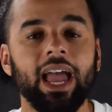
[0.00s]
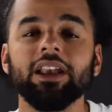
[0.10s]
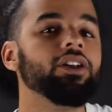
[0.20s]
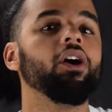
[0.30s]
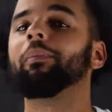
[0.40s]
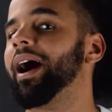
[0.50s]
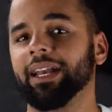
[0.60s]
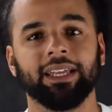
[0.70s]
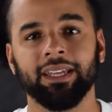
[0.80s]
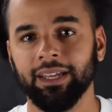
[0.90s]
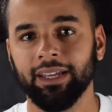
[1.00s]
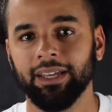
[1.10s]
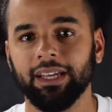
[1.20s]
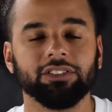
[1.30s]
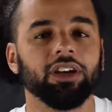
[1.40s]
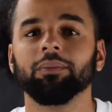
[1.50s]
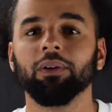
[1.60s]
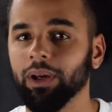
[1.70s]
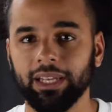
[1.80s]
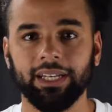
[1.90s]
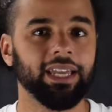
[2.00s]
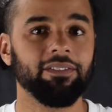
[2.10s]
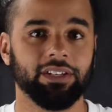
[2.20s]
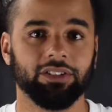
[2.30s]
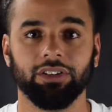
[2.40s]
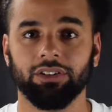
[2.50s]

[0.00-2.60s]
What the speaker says: And nobody is going to be willing to give it to